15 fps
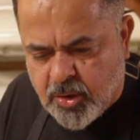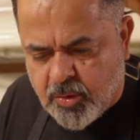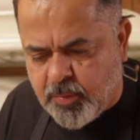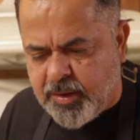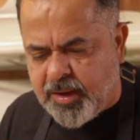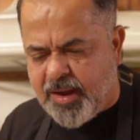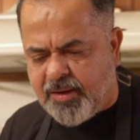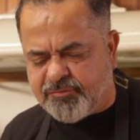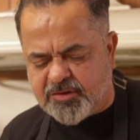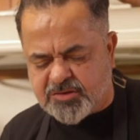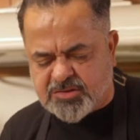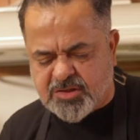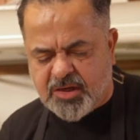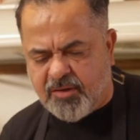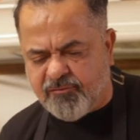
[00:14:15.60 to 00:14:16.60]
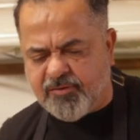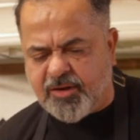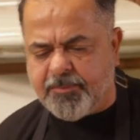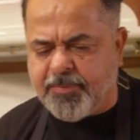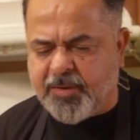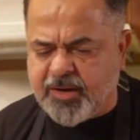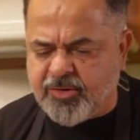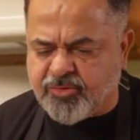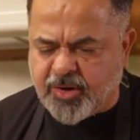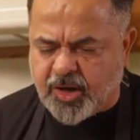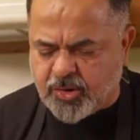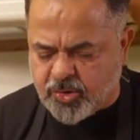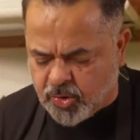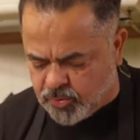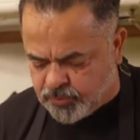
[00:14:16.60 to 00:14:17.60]
we have this lovely bean
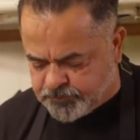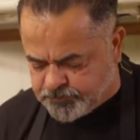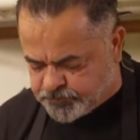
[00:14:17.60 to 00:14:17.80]
ragu,